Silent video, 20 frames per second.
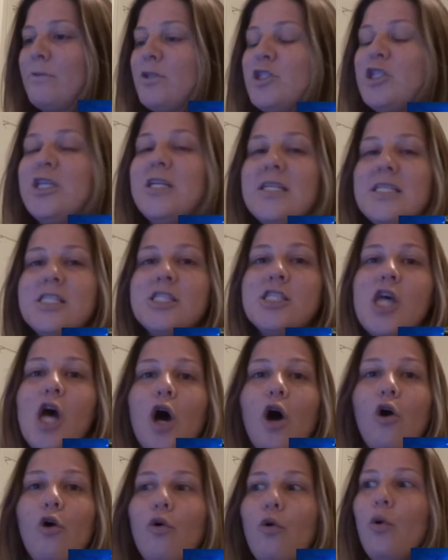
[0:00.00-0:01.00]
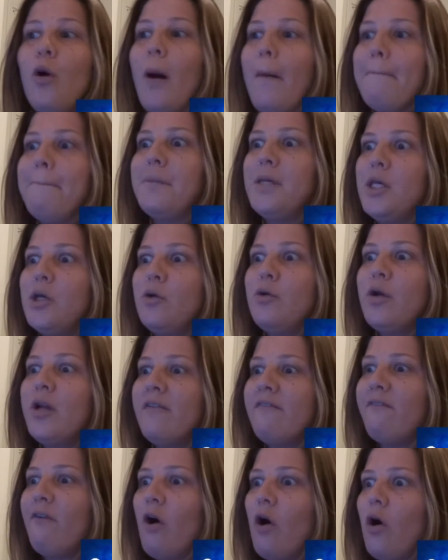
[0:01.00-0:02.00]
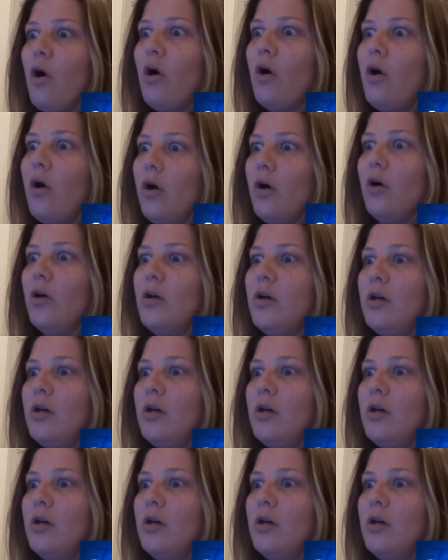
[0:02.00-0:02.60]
She's so beautiful.